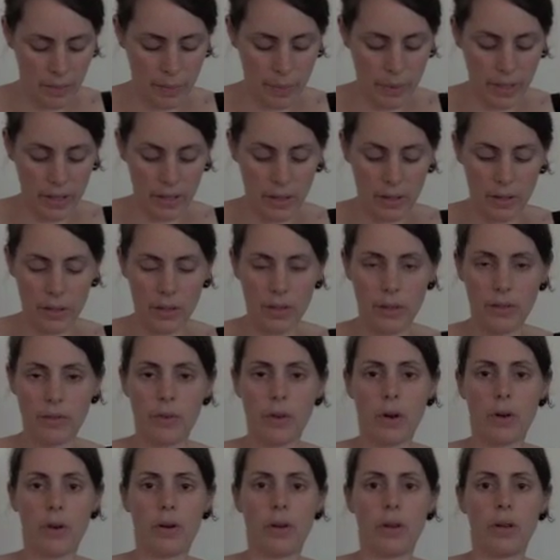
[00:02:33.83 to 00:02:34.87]
But you've
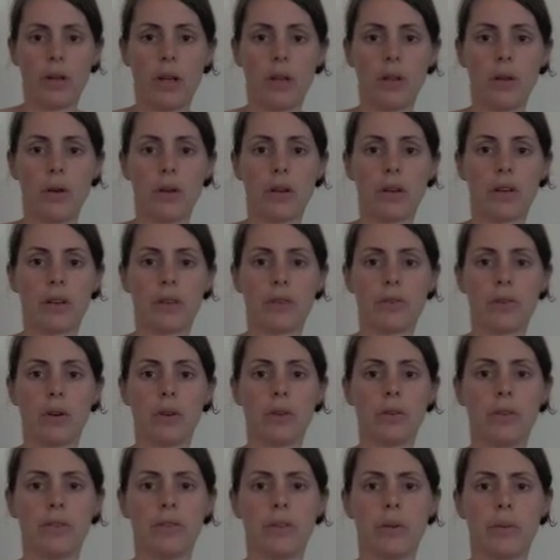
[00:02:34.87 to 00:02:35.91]
got a lot of
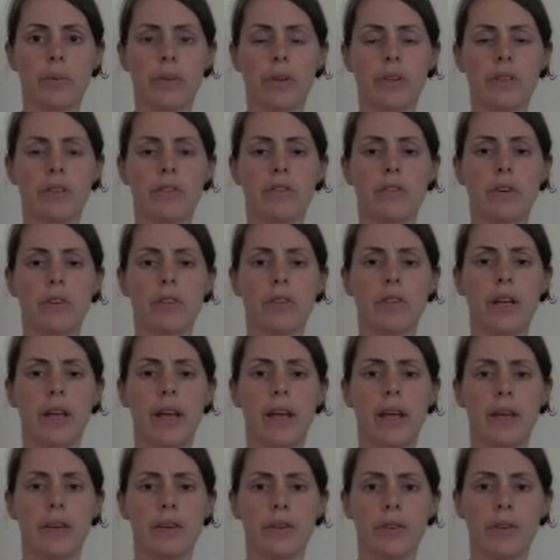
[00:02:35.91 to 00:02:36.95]
control of them because you've got your
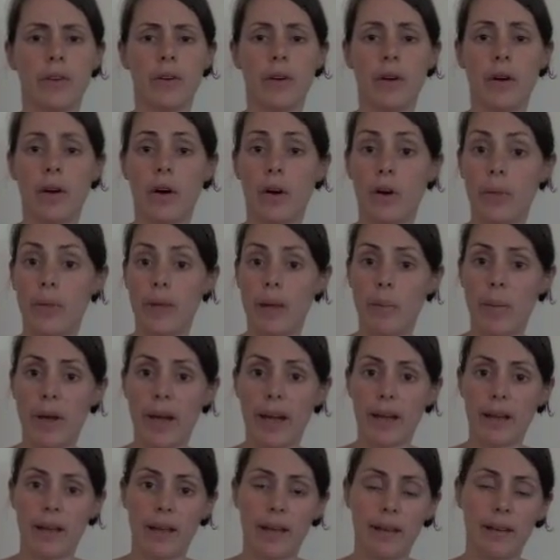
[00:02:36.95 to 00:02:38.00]
hand on their
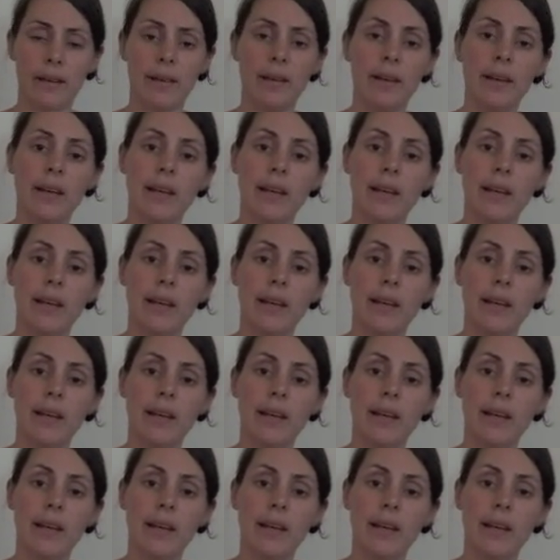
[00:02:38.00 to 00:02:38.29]
back, and